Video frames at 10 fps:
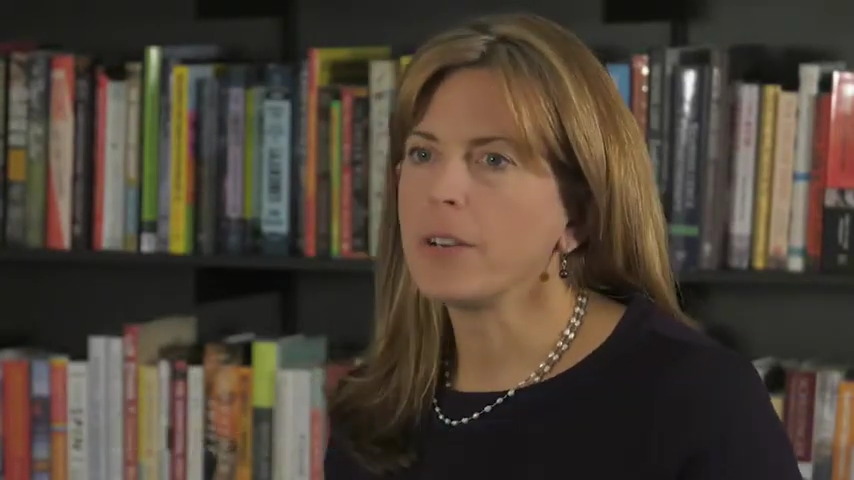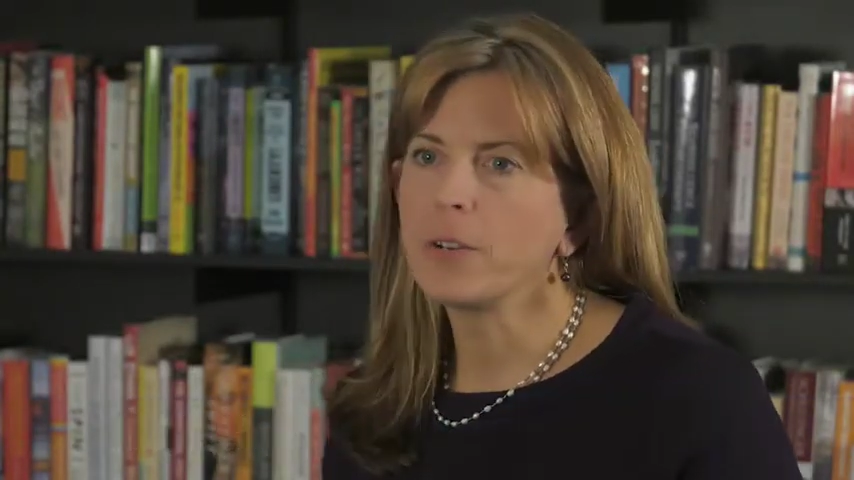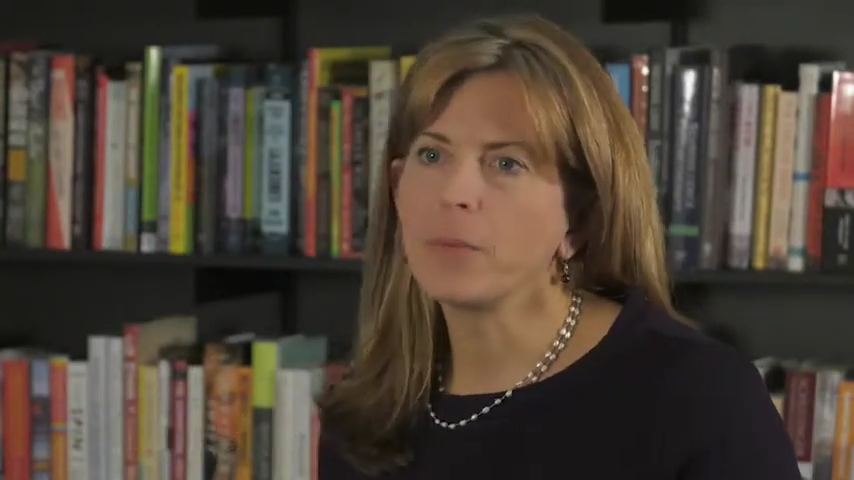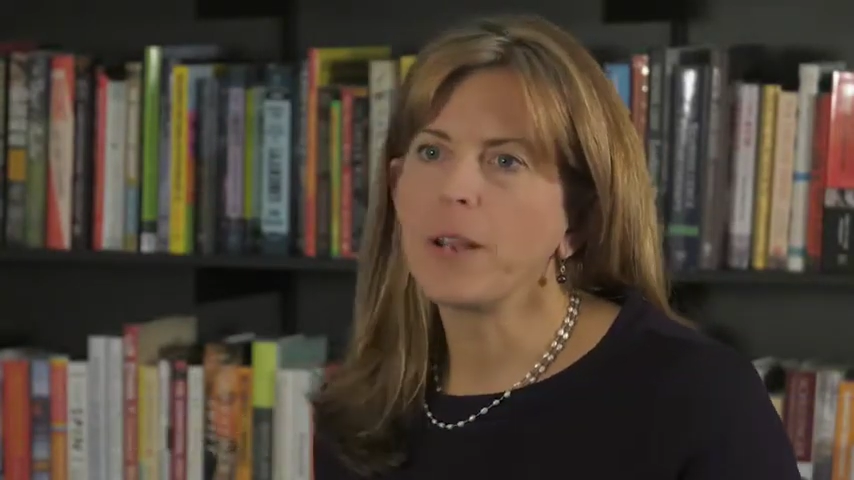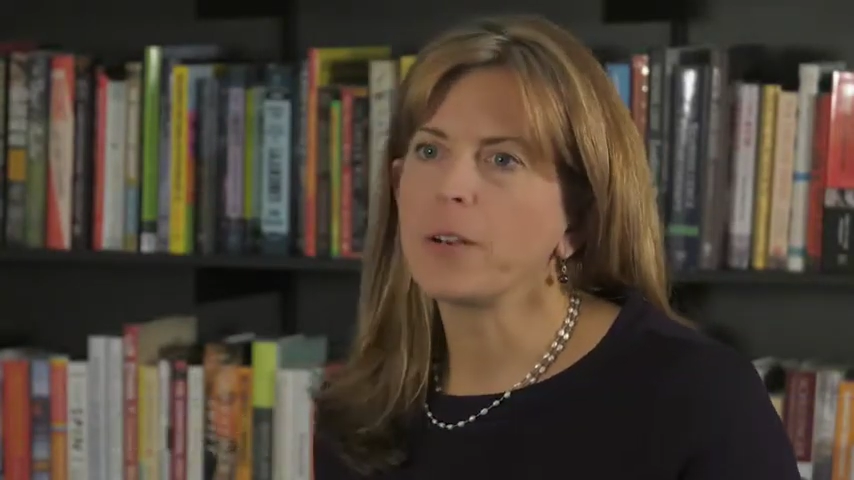
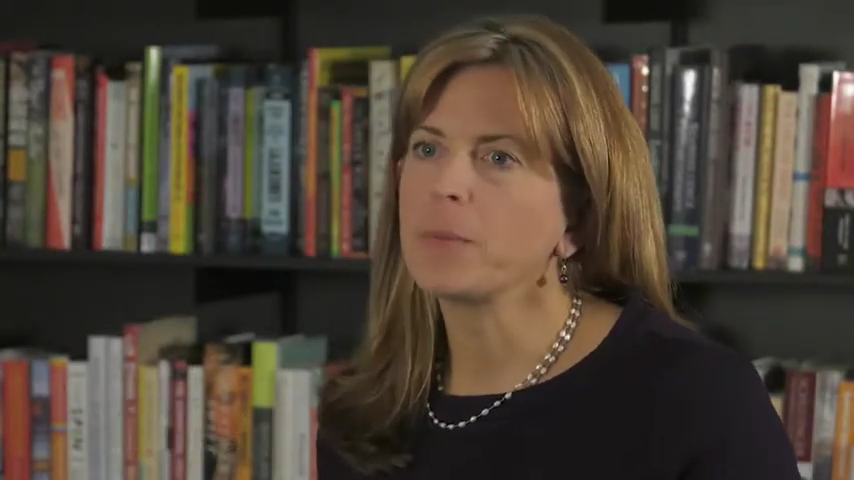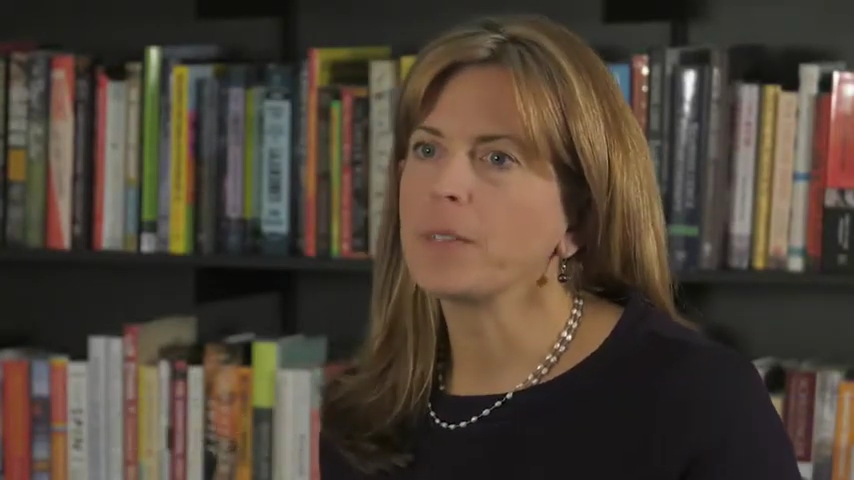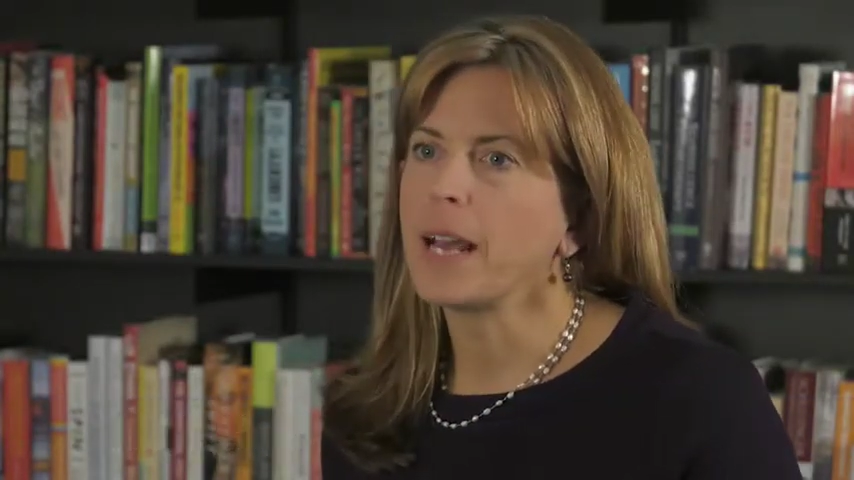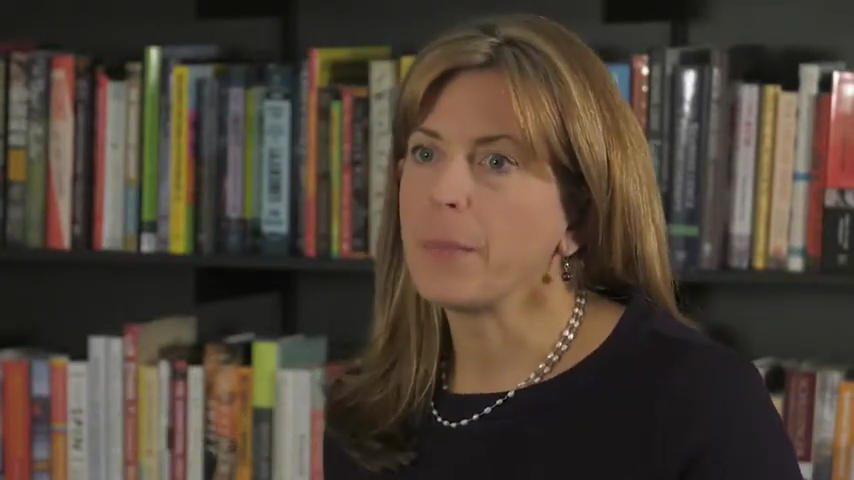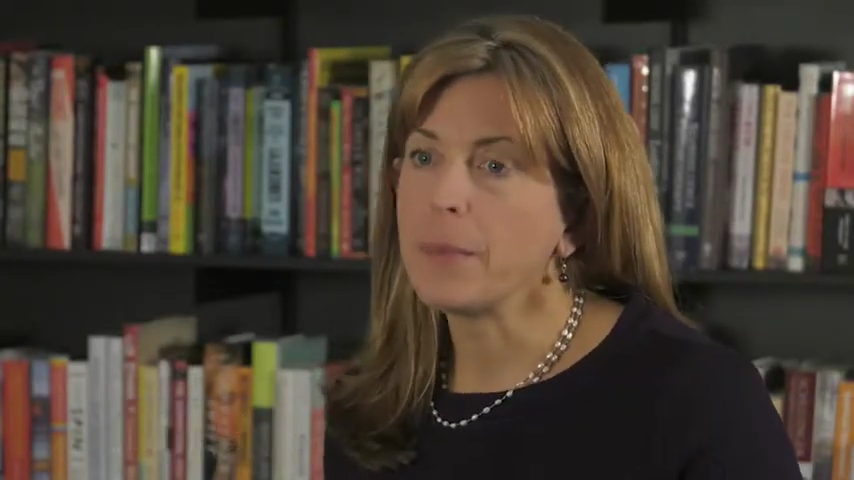inter-rater
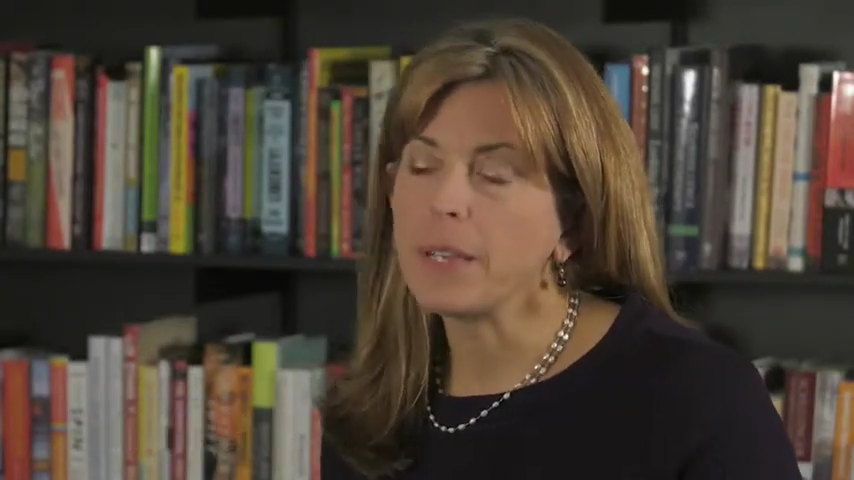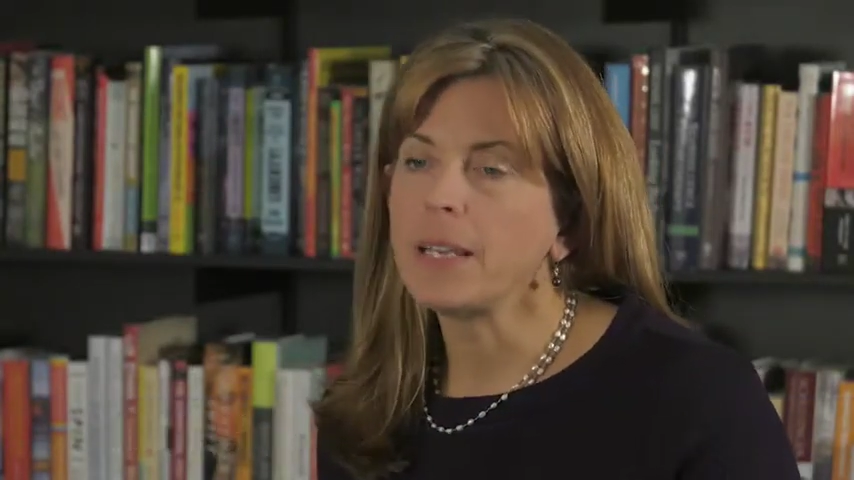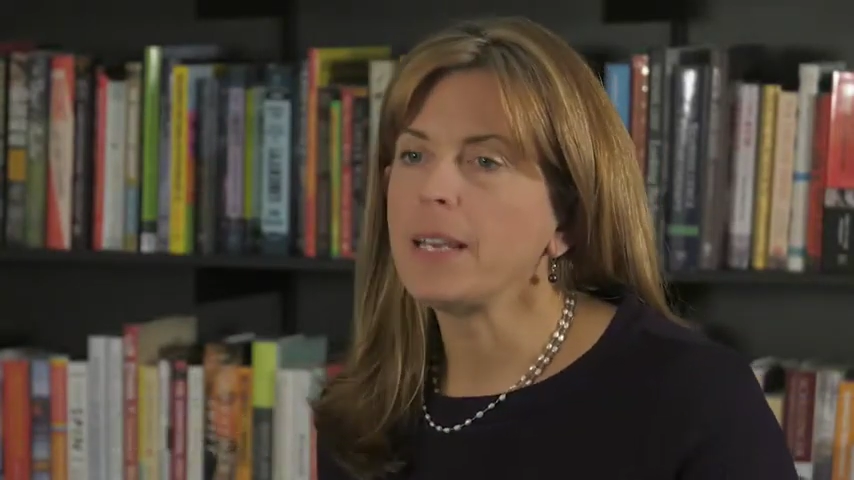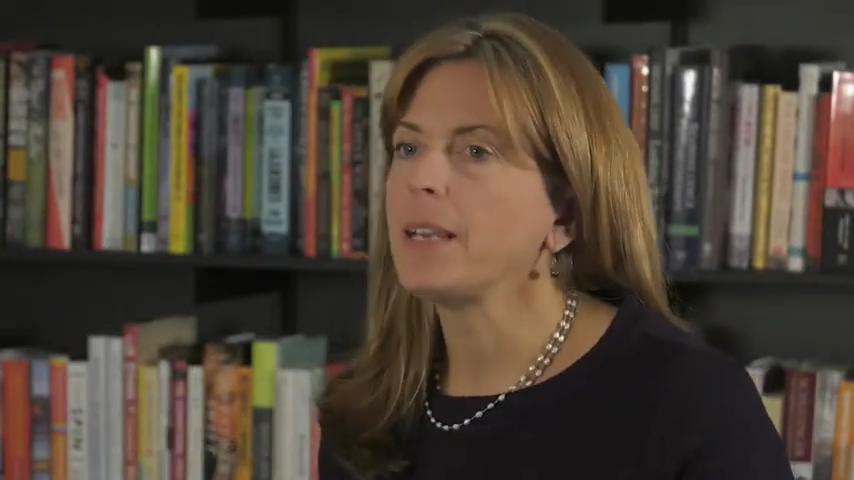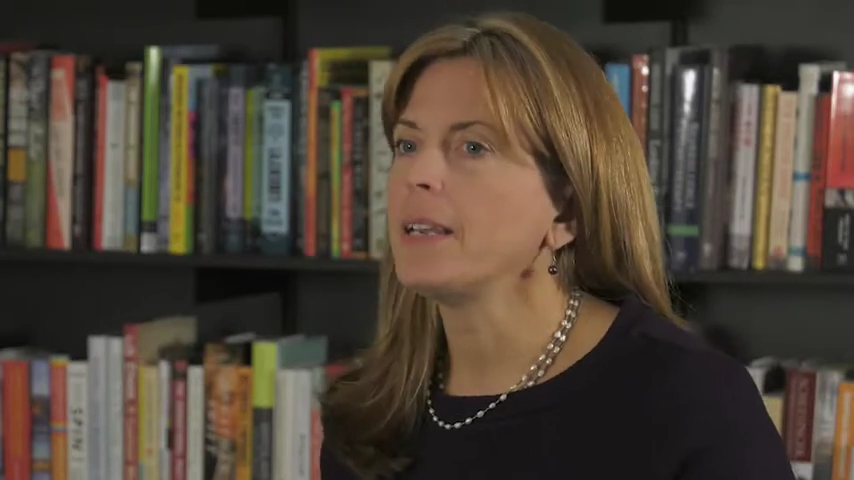
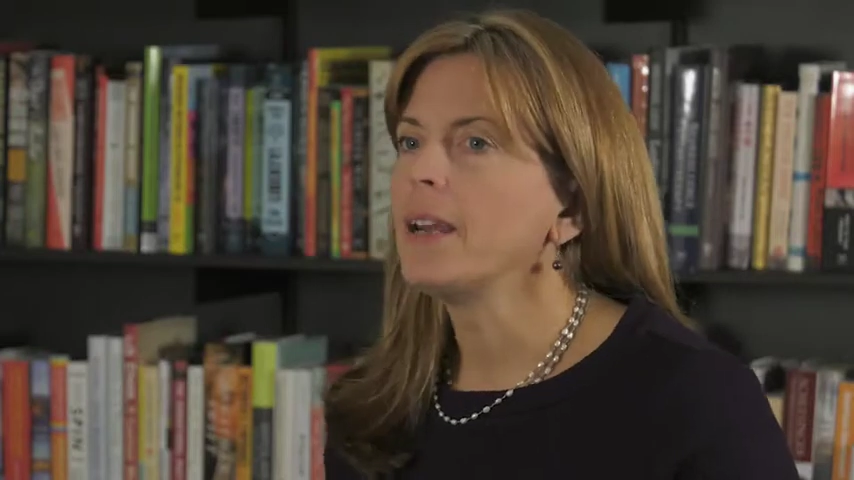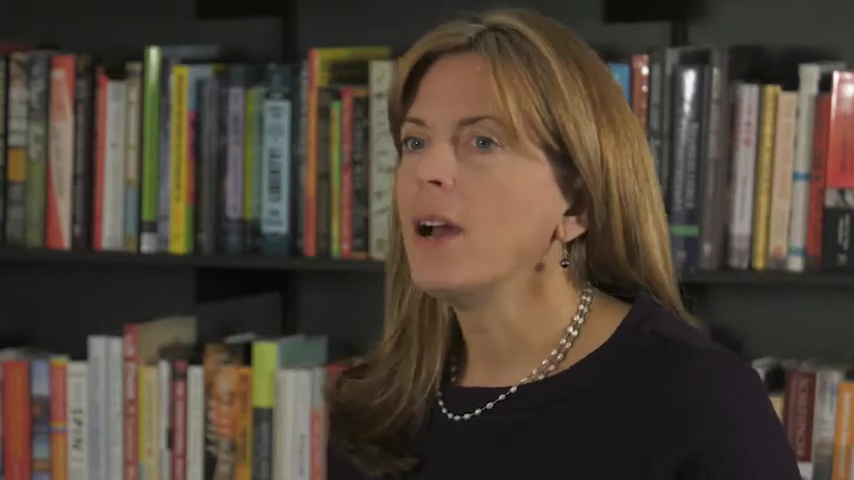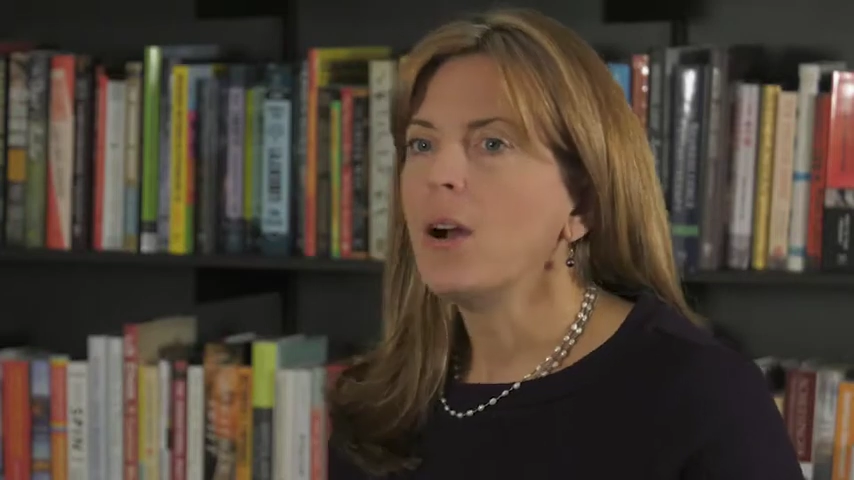reliability